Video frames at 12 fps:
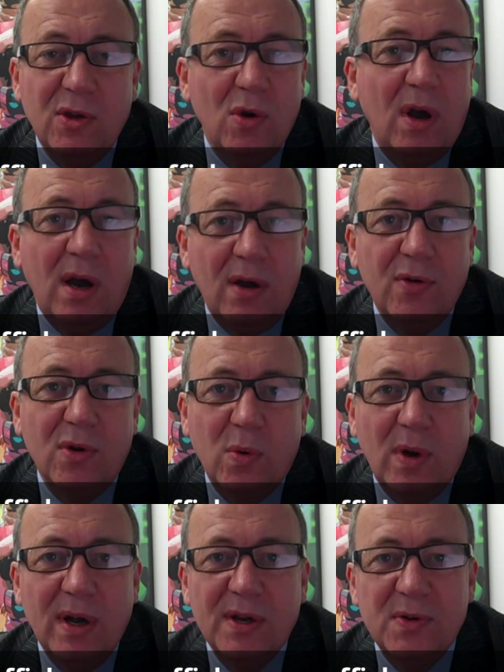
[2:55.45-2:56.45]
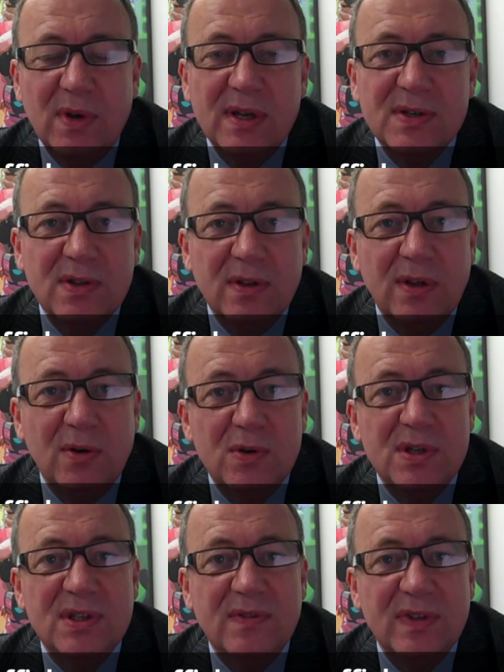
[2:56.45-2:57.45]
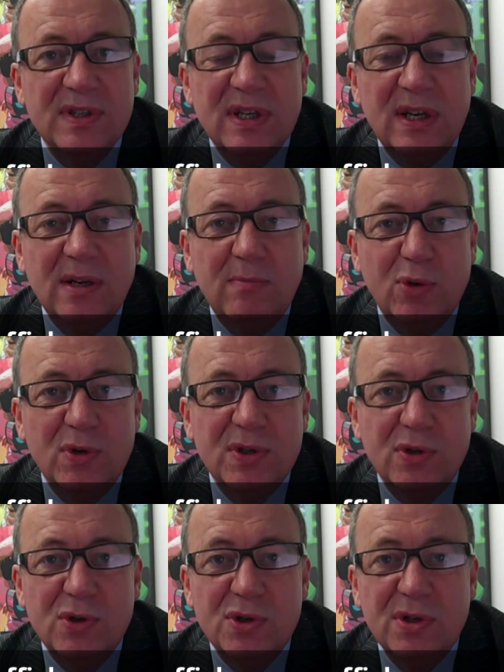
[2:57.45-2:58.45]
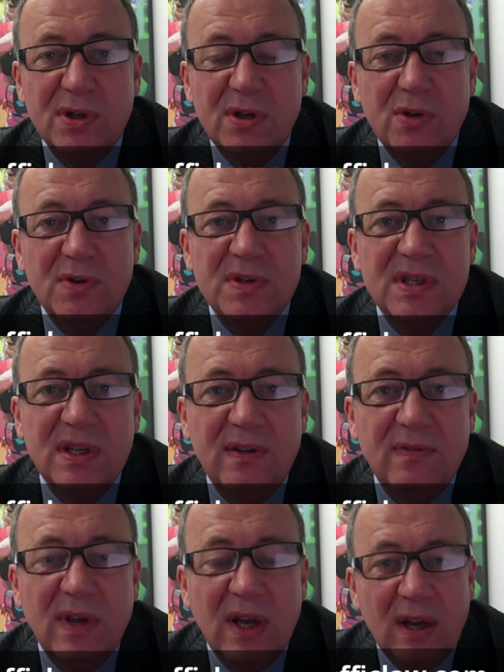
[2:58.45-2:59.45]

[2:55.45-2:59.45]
you are required to answer the notice of intended prosecution that you receive